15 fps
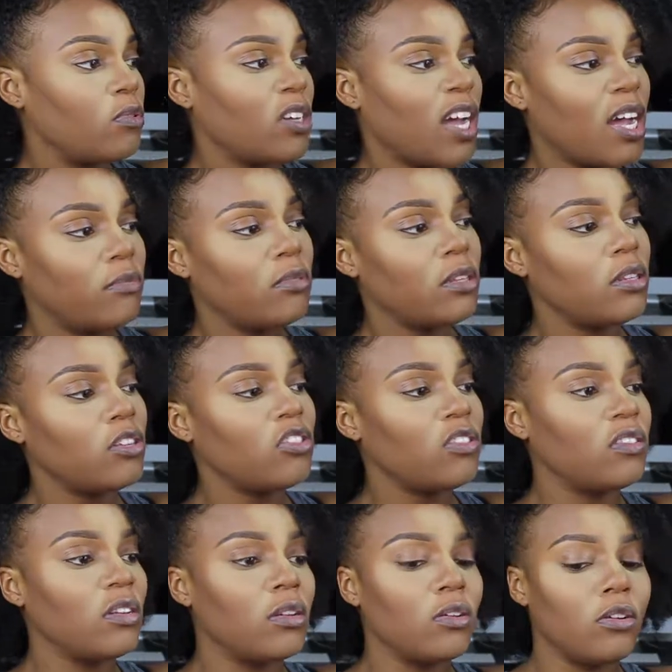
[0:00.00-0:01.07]
times and then
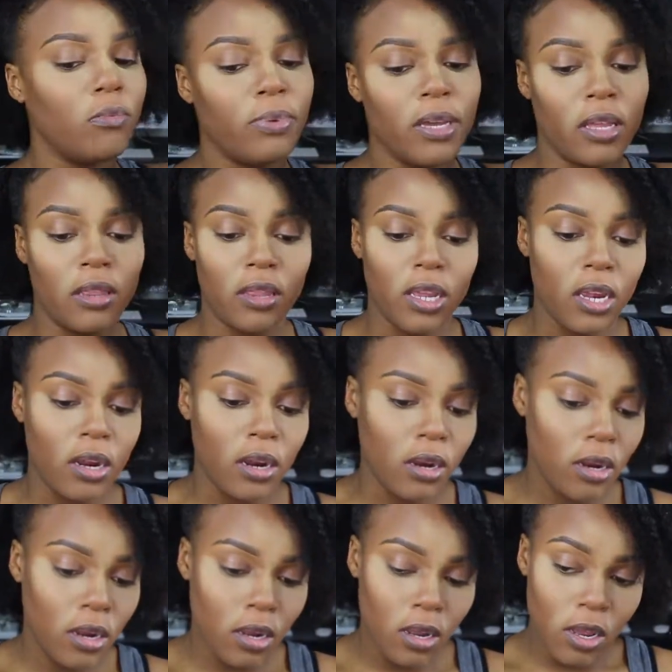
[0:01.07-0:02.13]
just a little bit in there.
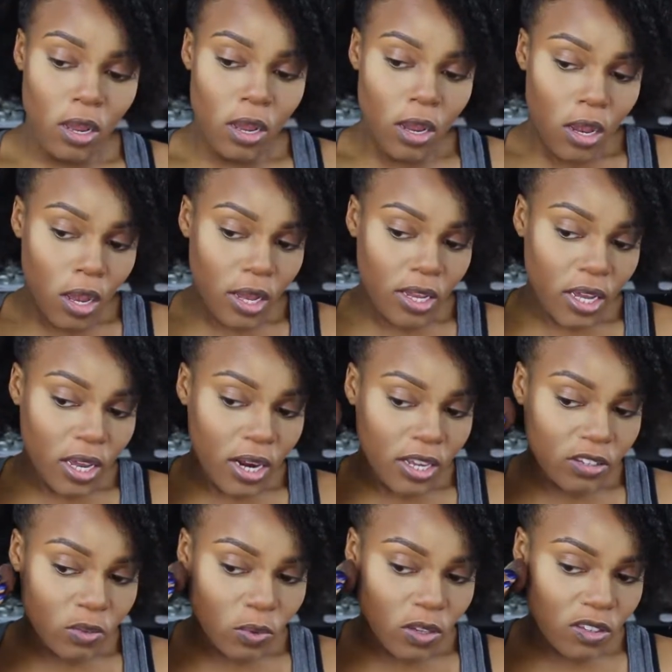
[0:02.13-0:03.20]
Again, I
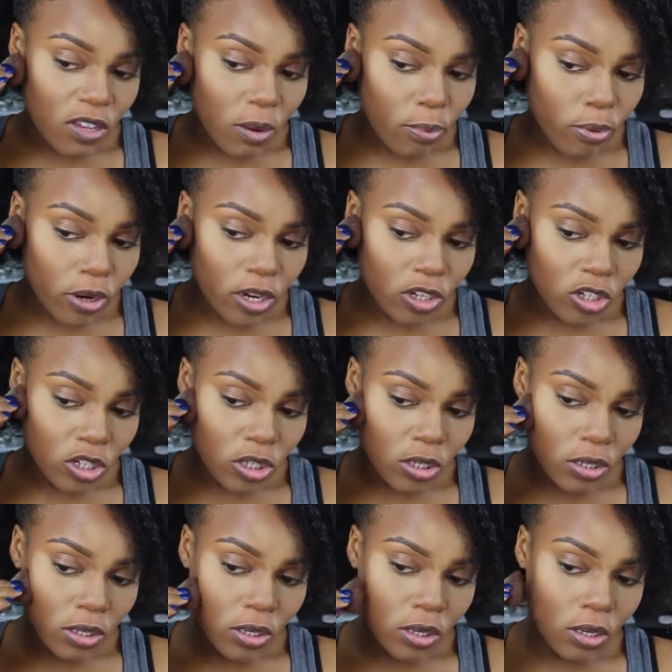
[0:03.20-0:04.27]
squeeze that brush
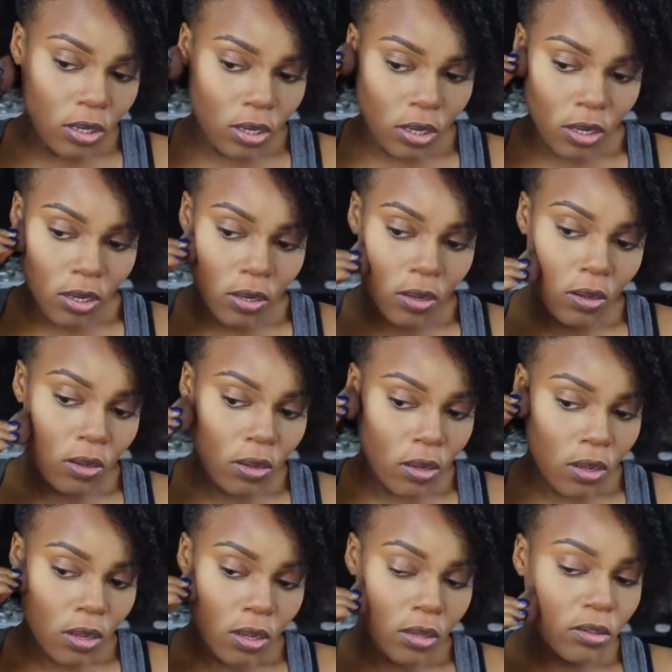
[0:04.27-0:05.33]

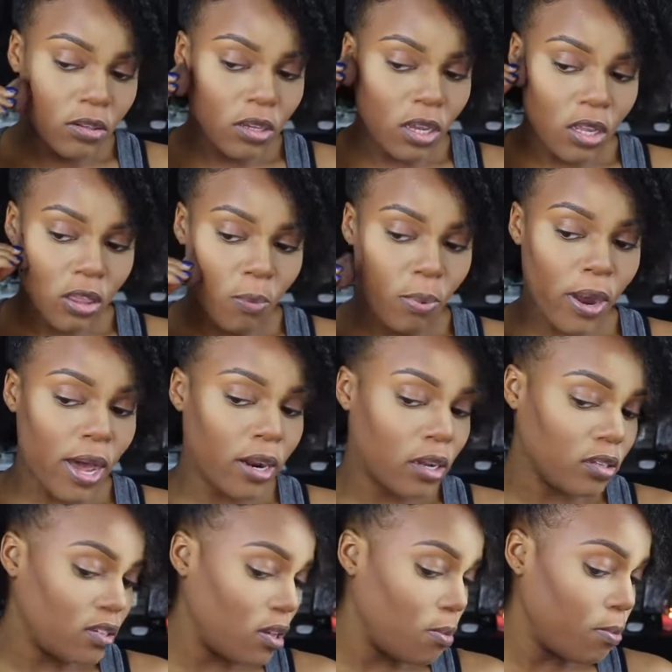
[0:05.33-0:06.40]
to get the
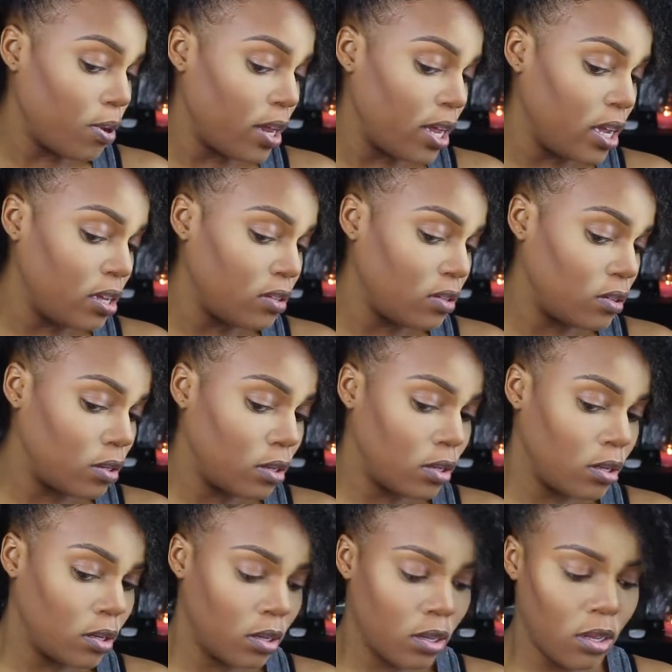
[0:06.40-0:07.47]
product in place.
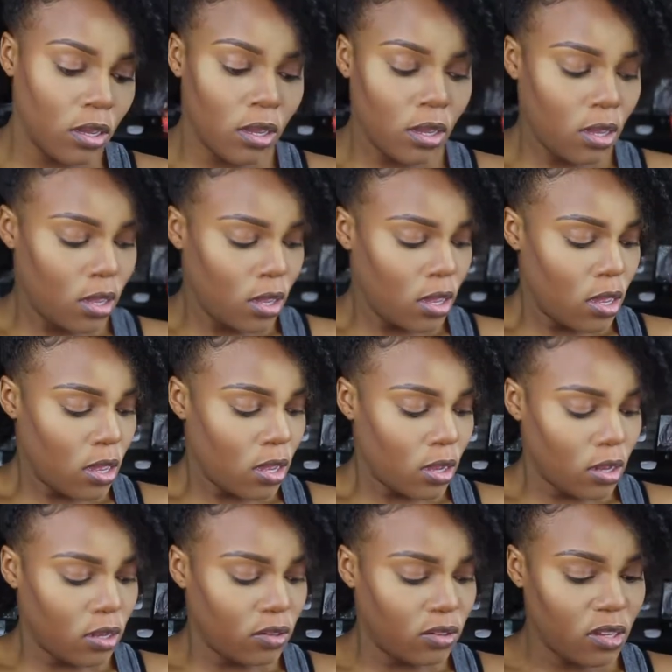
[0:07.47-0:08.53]

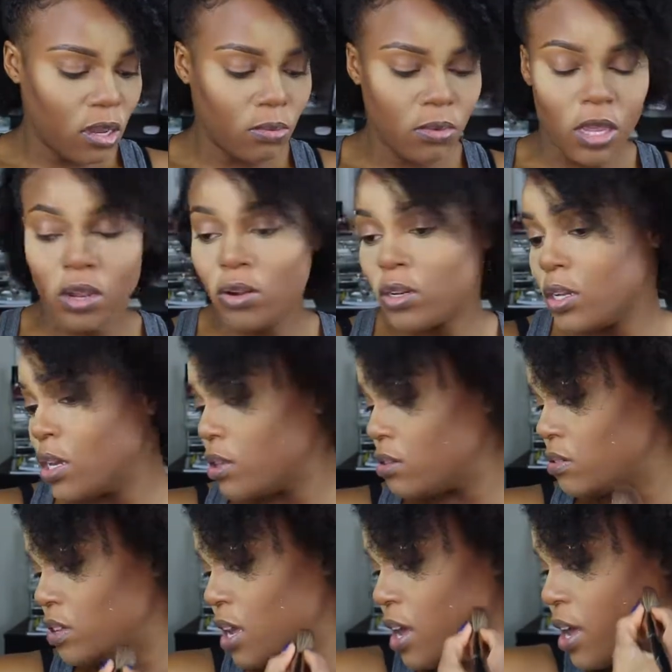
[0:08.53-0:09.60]
Same thing on the other
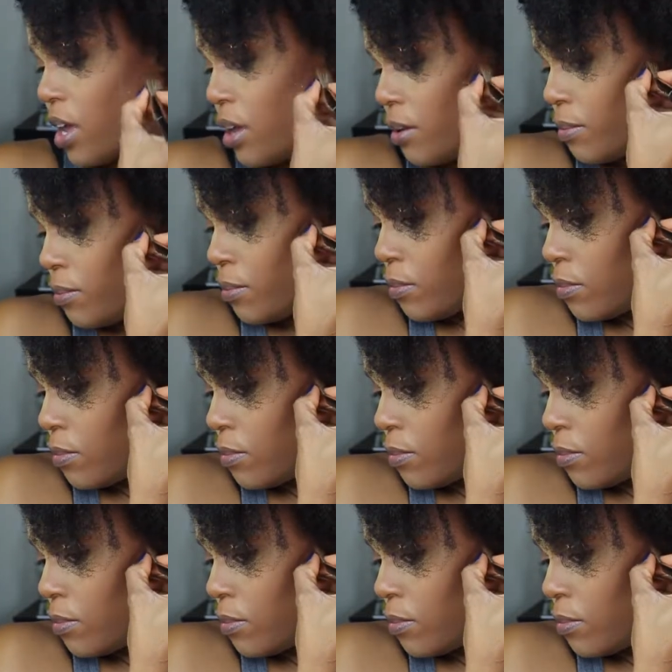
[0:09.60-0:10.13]
side.